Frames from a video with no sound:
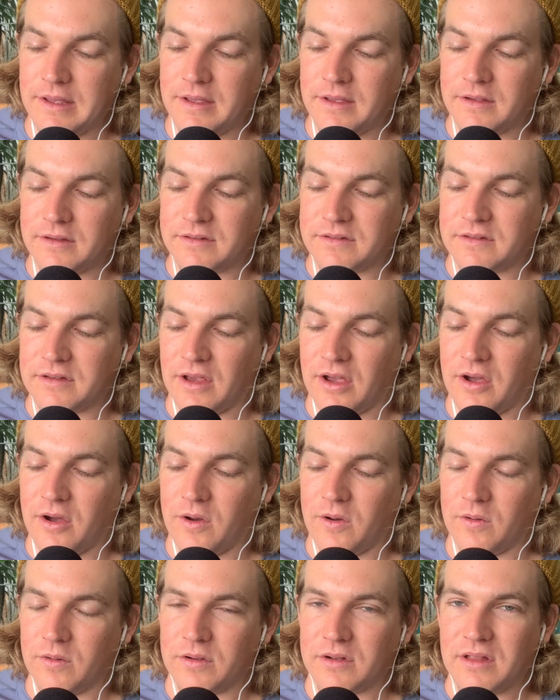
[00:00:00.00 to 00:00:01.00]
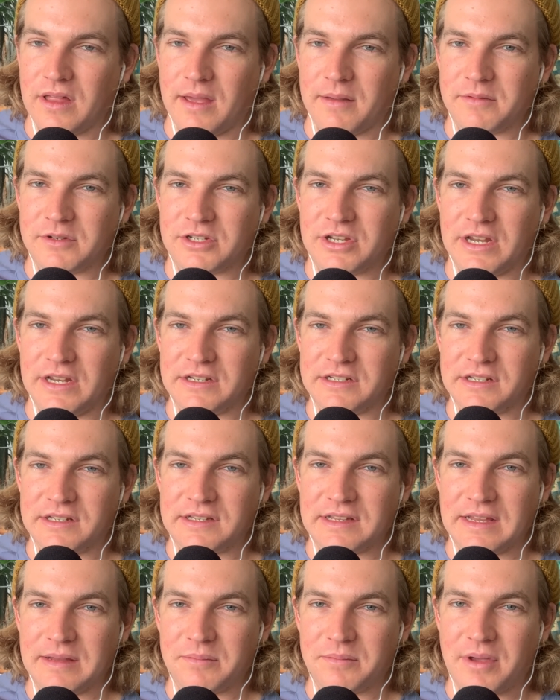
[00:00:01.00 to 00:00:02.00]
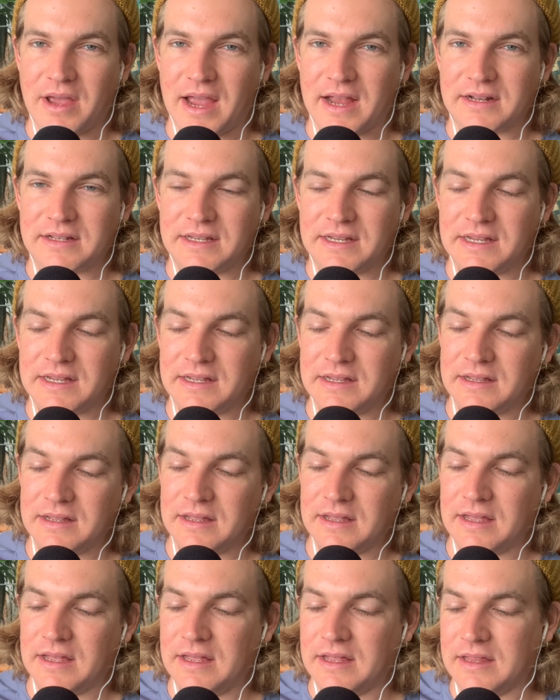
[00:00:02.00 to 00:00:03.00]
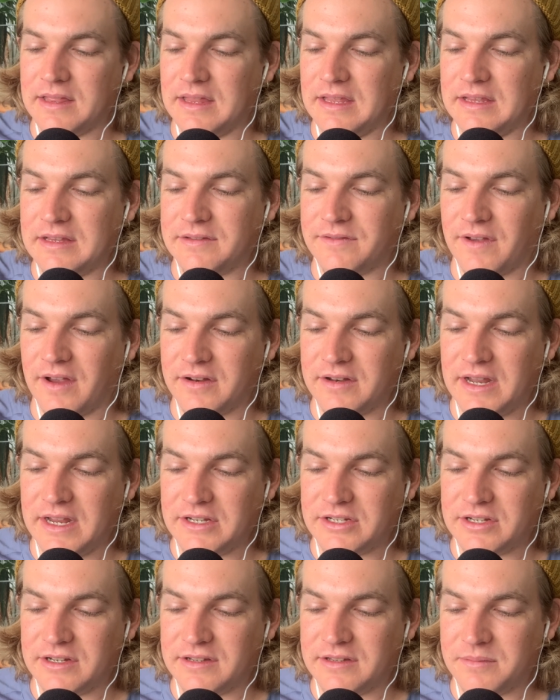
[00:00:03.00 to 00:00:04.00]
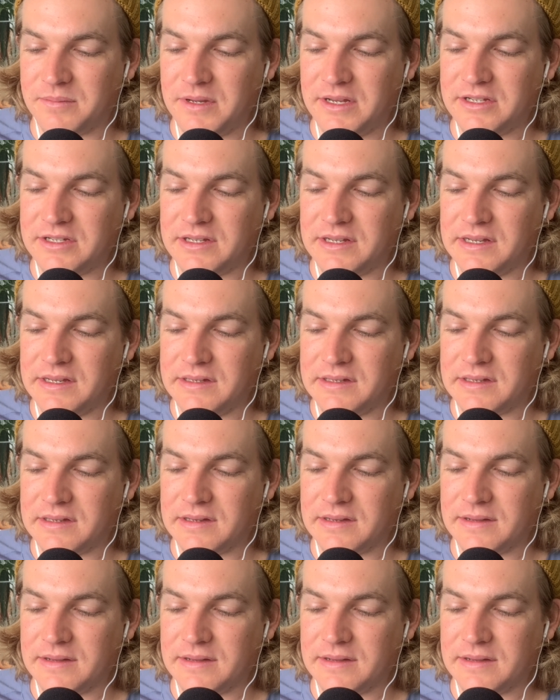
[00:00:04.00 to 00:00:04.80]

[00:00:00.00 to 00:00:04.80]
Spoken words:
So climate change is impacting these foundation species,